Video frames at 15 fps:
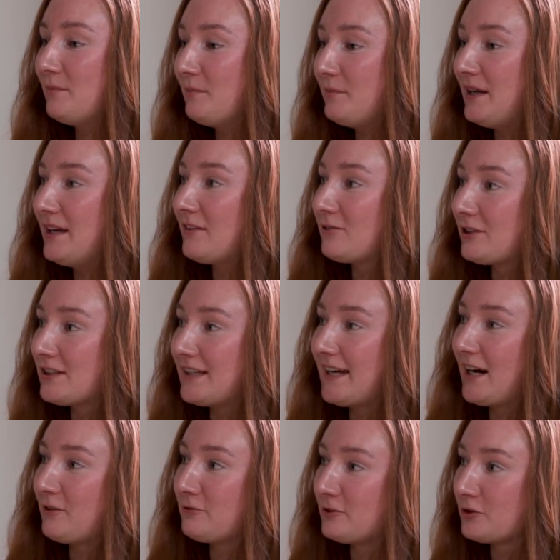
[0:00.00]
being really
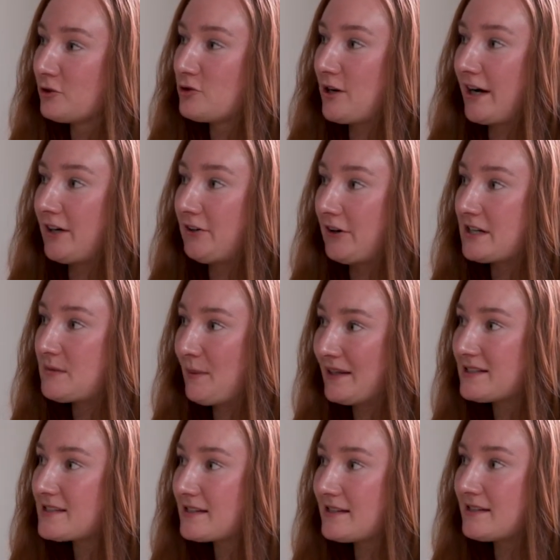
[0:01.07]
careful to track your
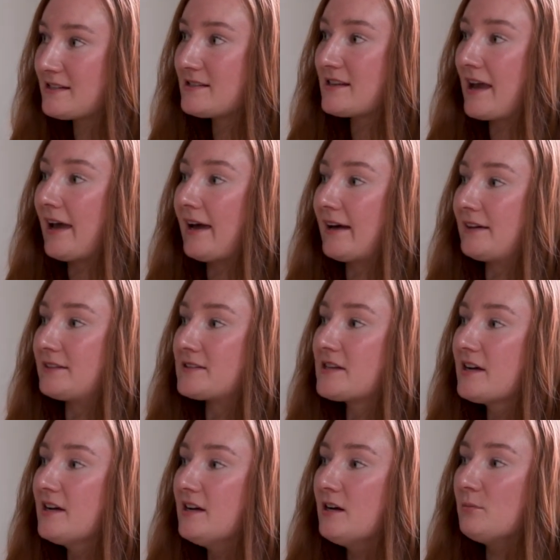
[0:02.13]
expenses and
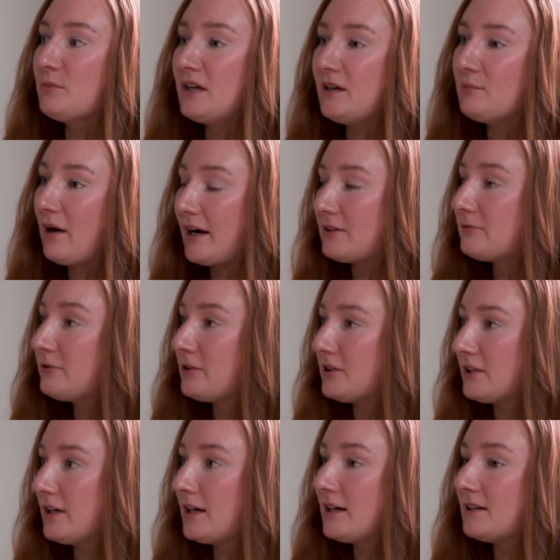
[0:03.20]
be
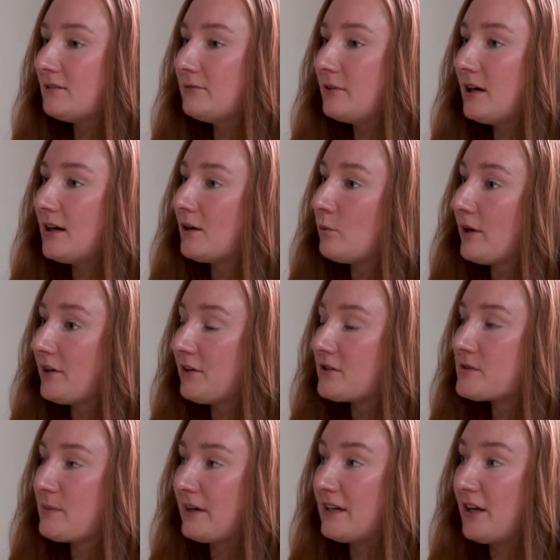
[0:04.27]
mindful of where you're
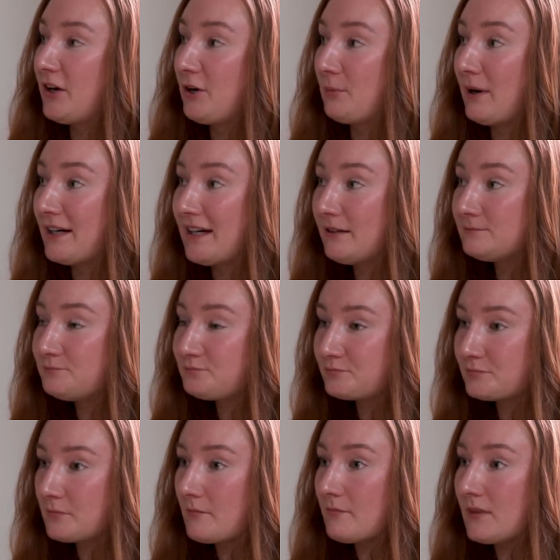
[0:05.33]
spending your money.
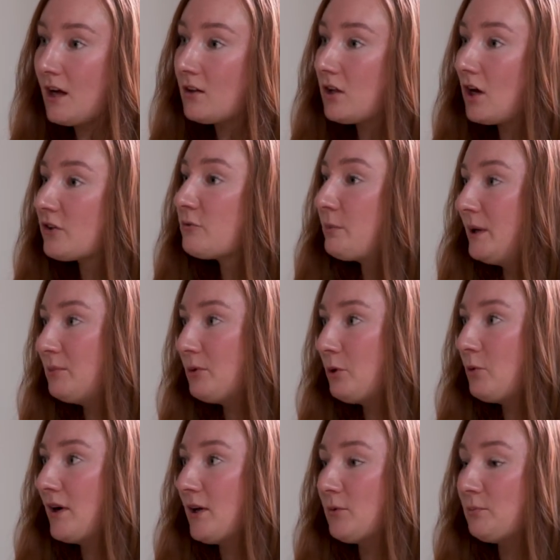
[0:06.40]
A lot of
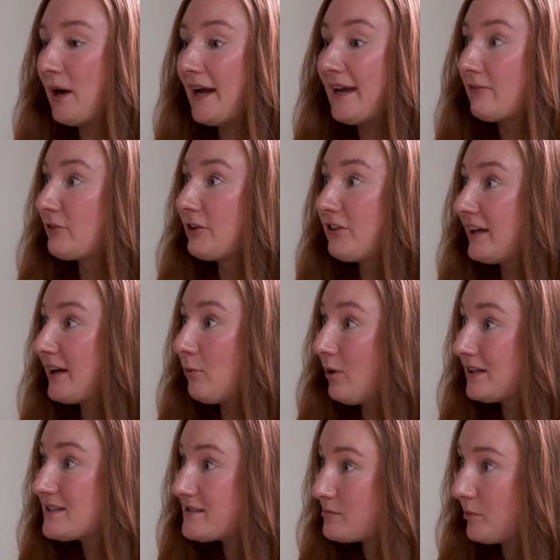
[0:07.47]
people will buy everything at
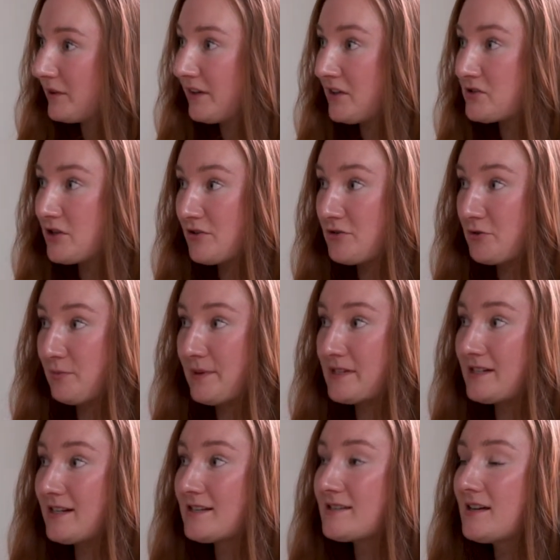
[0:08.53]
once when they start their
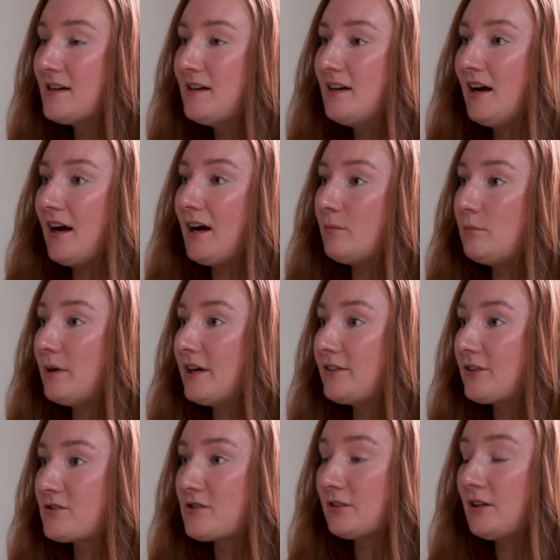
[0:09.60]
business, but
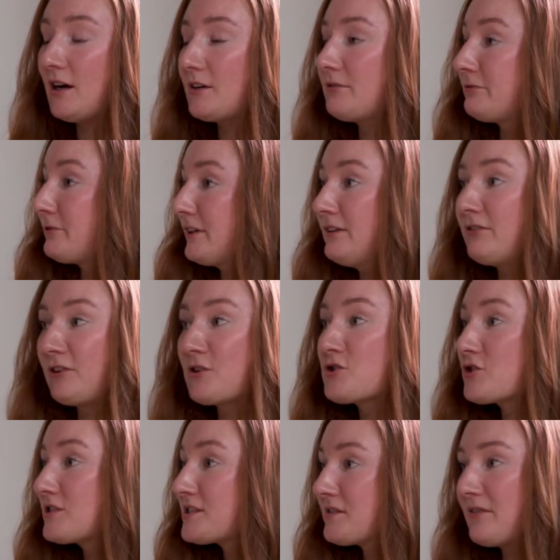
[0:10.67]
there's a lot of free
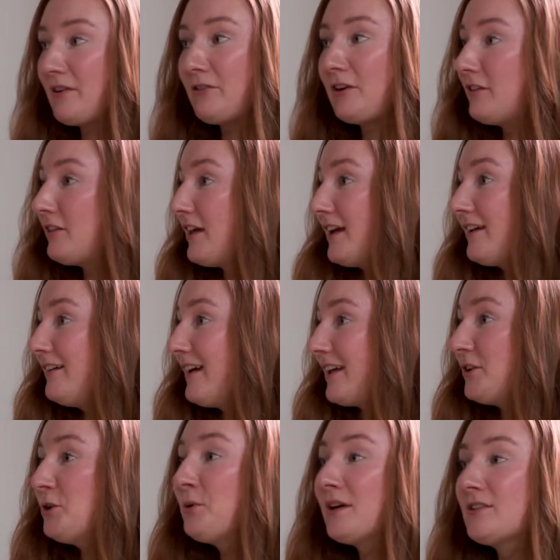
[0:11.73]
versions of everything,
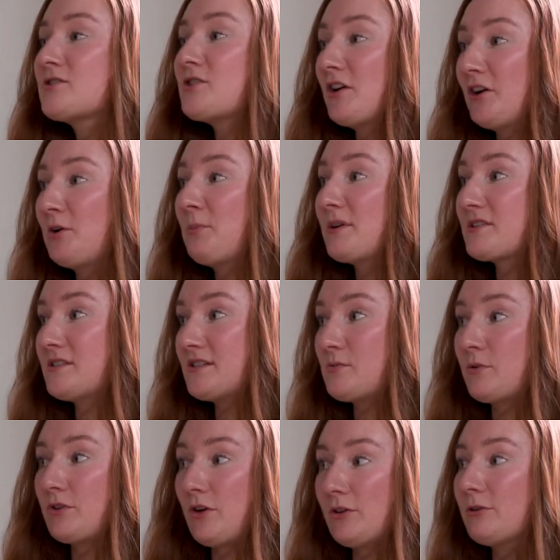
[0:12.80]
and you can start your business
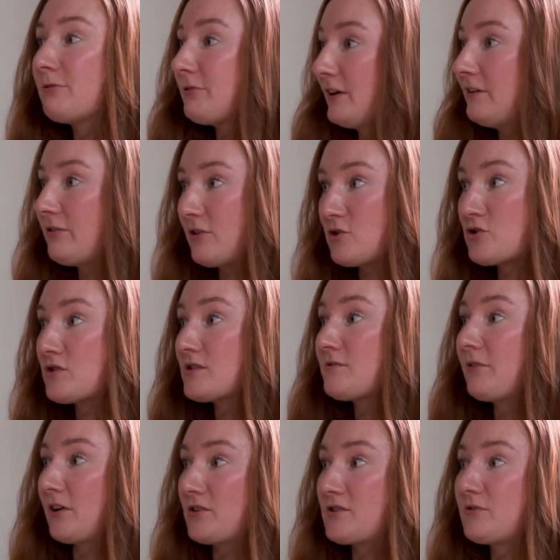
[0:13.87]
with all the free versions
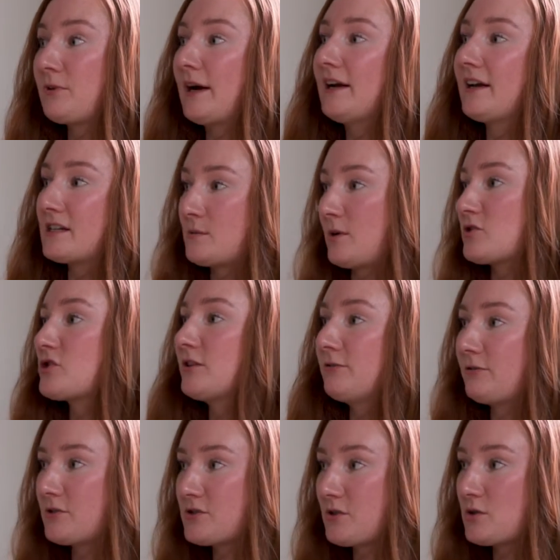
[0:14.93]
first, right? Especially
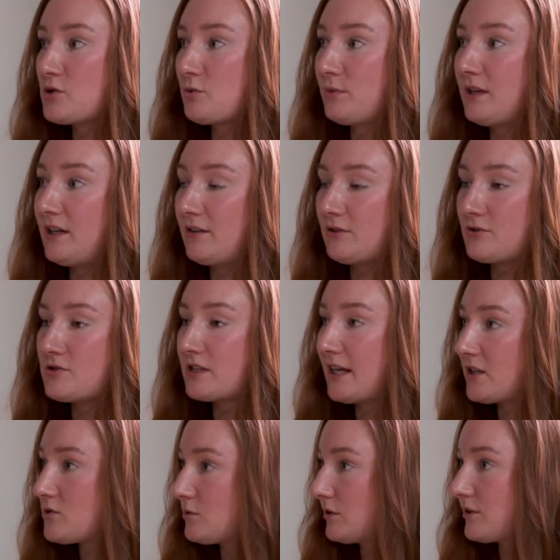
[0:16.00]
for social media. There's
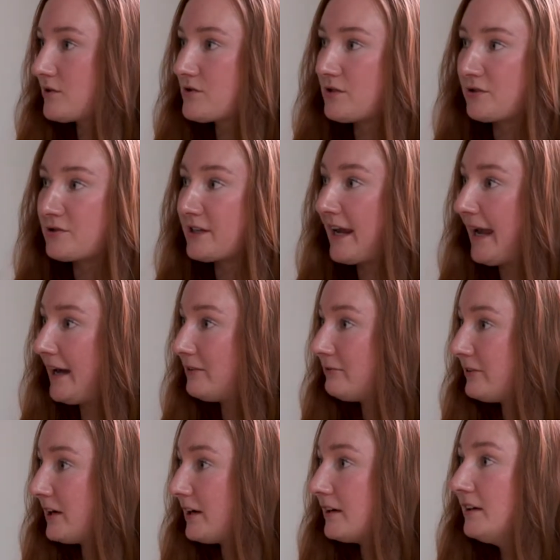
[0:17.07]
schedulers, there's
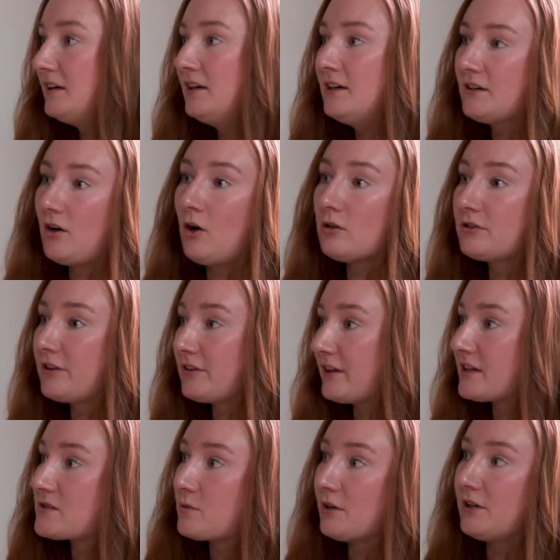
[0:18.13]
Canva, all the
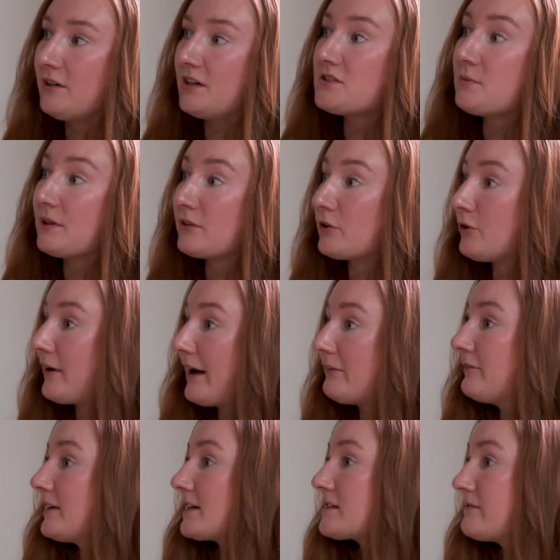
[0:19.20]
things where you need to make the
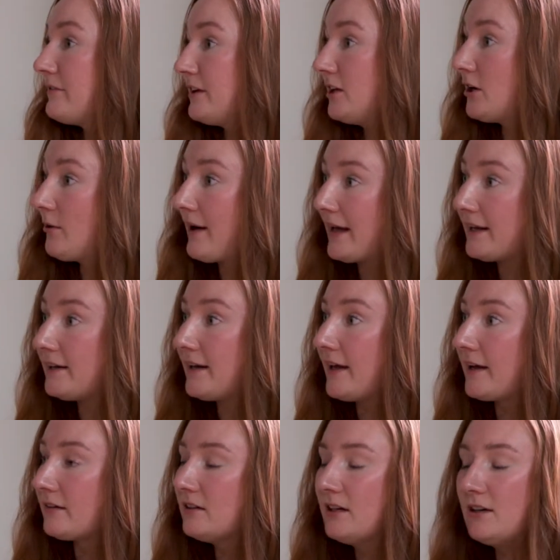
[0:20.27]
graphics, video
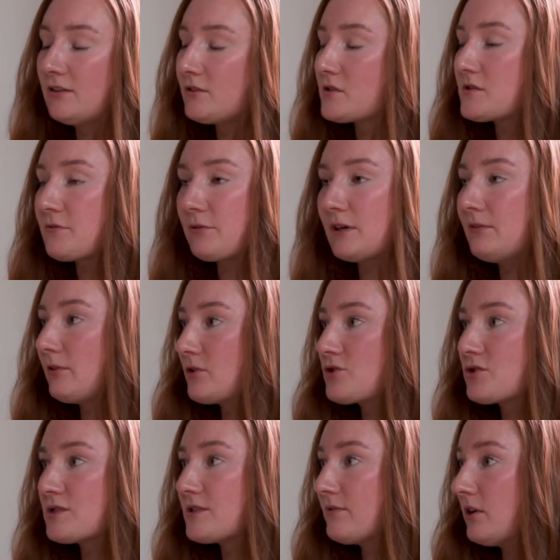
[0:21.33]
editing. There's free
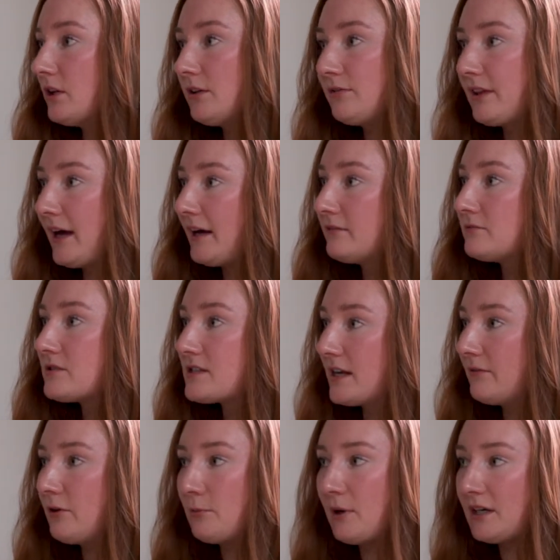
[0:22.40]
versions of all of that.
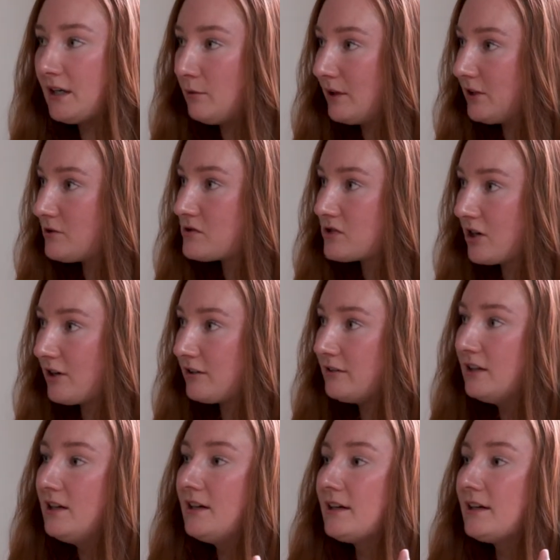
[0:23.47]
Save your money when you start,